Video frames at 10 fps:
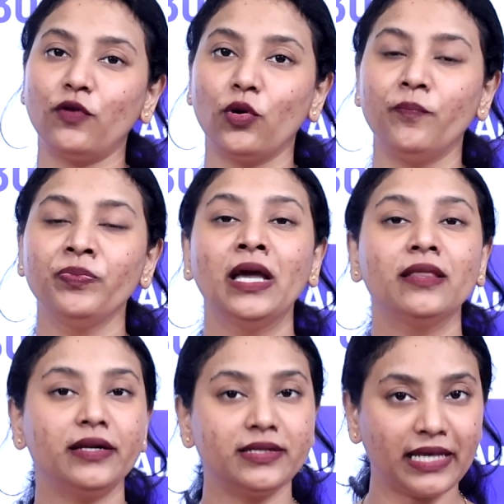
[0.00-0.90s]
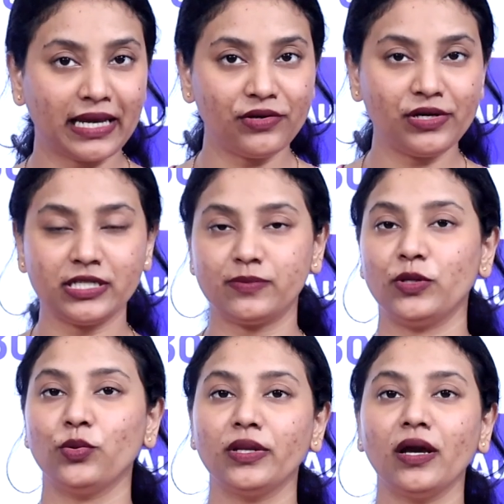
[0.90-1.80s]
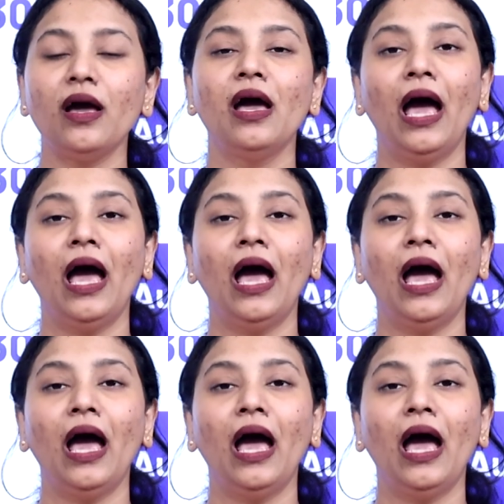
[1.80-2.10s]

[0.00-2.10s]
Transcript: flow, that is secondary dysmenorrhea,